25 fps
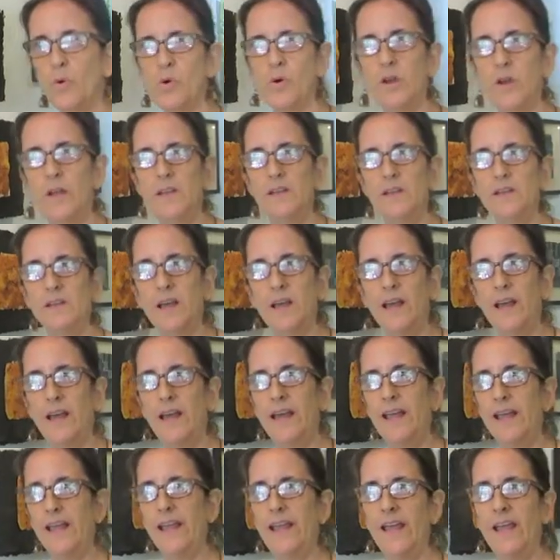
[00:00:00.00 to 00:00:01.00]
point
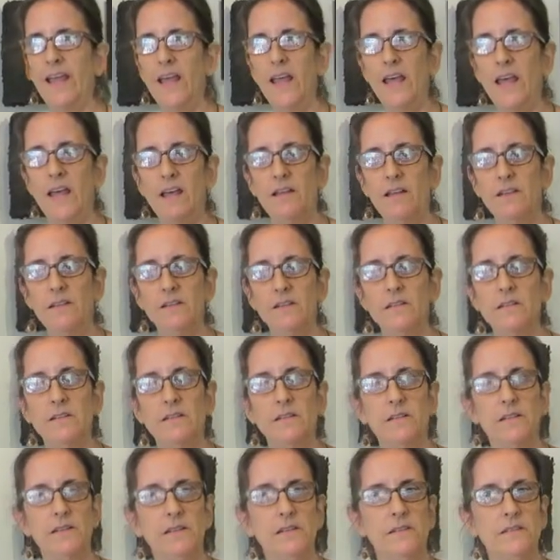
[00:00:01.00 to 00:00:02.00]
I had
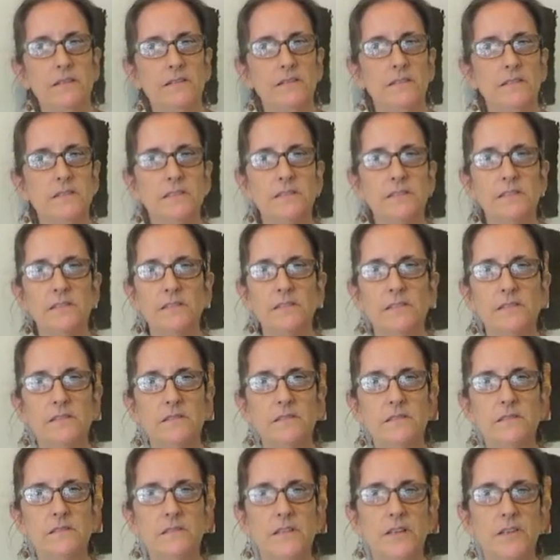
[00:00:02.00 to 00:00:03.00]
just
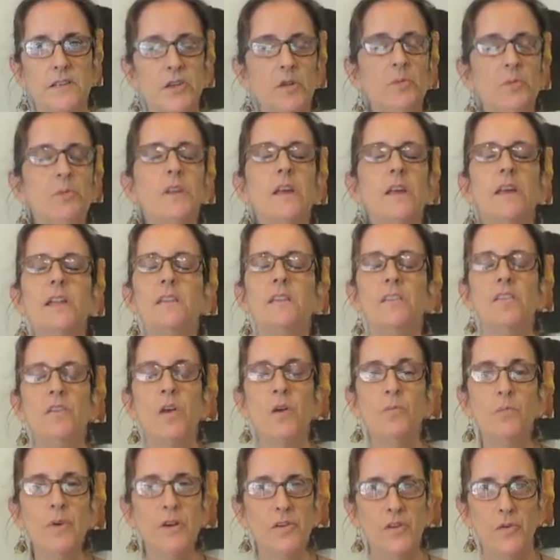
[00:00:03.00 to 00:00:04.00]
accumulated
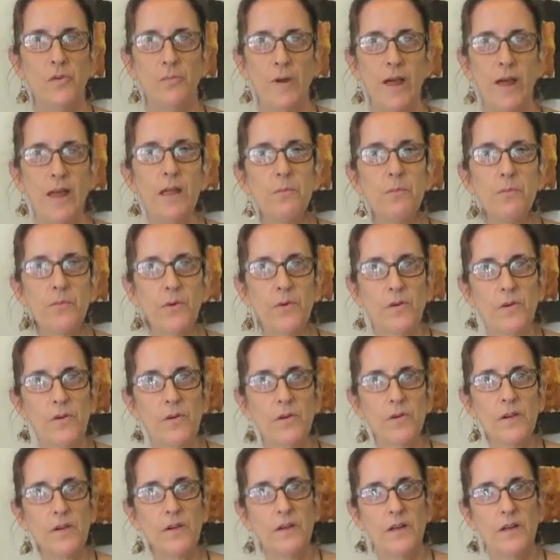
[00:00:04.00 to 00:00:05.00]
so much paper,